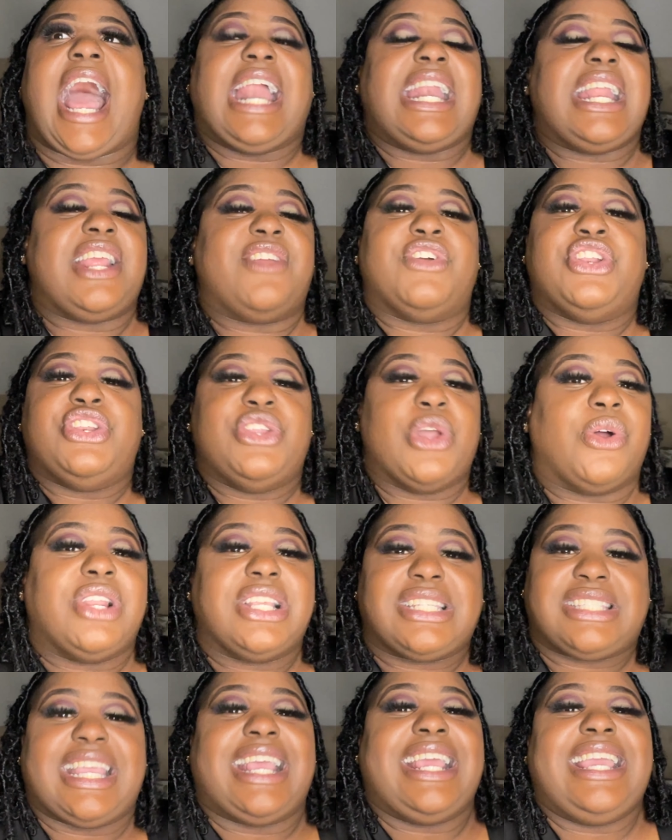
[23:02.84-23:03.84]
I didn't even
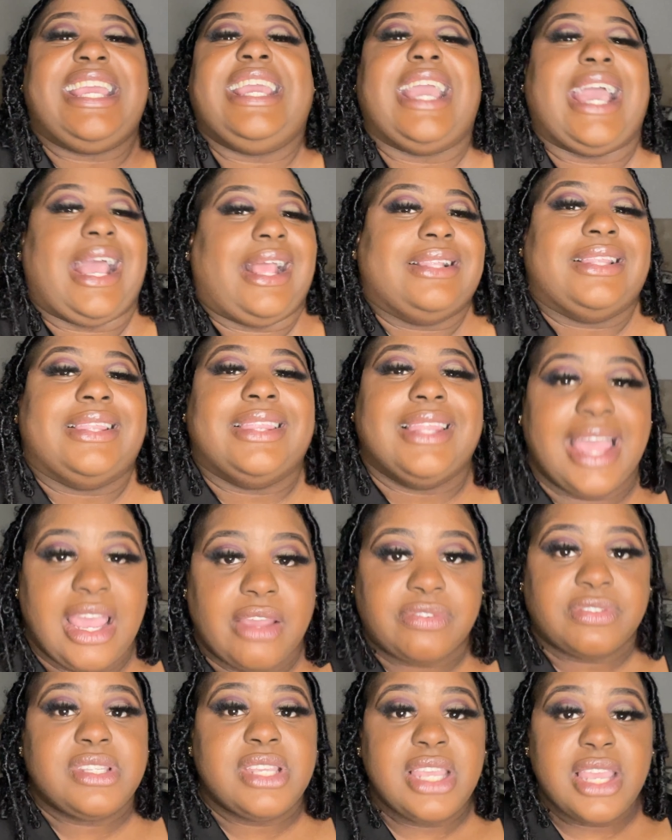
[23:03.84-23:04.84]
notice that he had
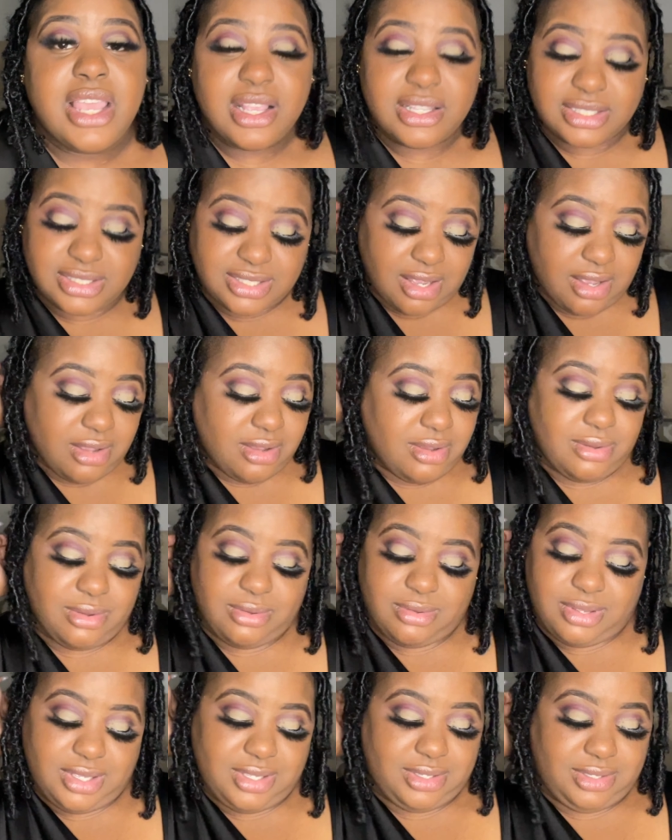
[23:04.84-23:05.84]
left.
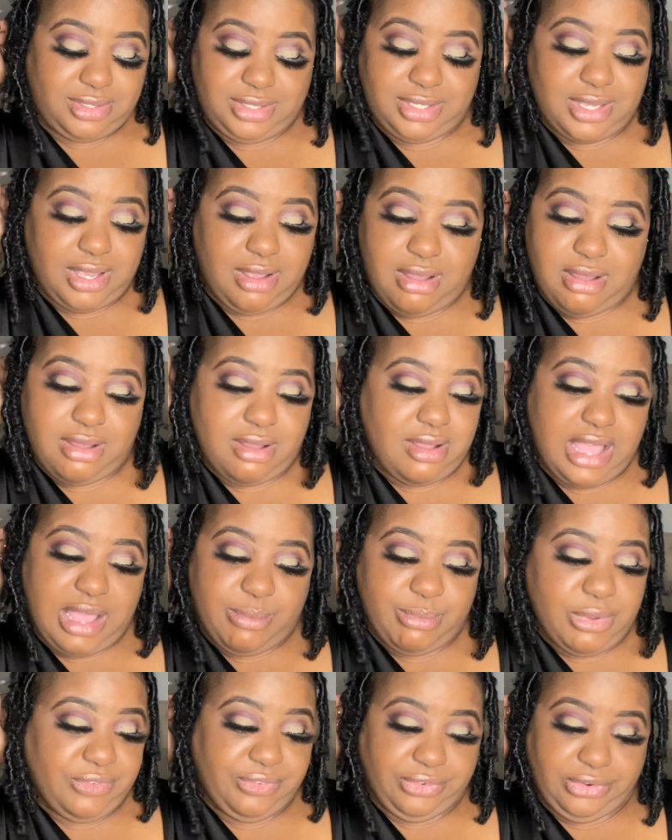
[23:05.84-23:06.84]
So, y'all,
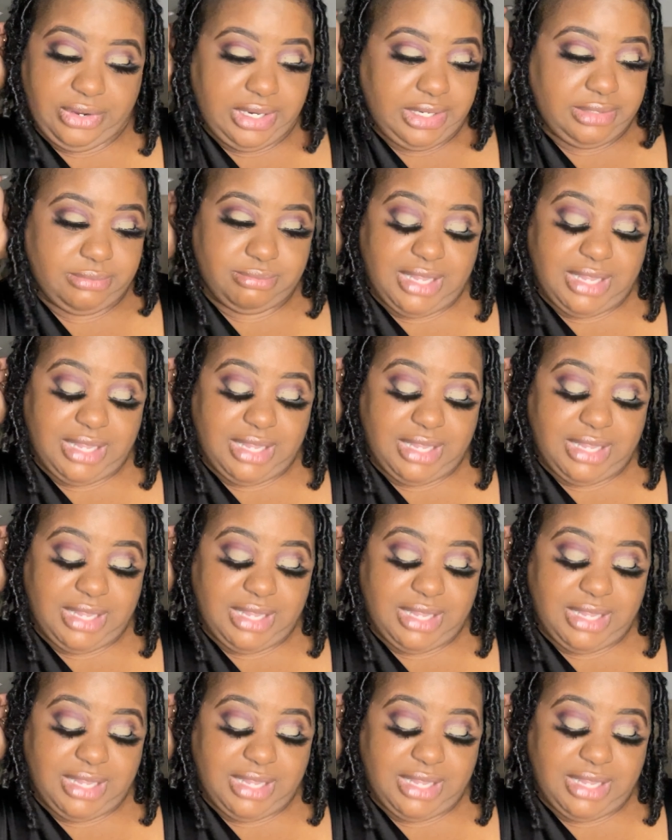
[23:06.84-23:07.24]
I'm over it.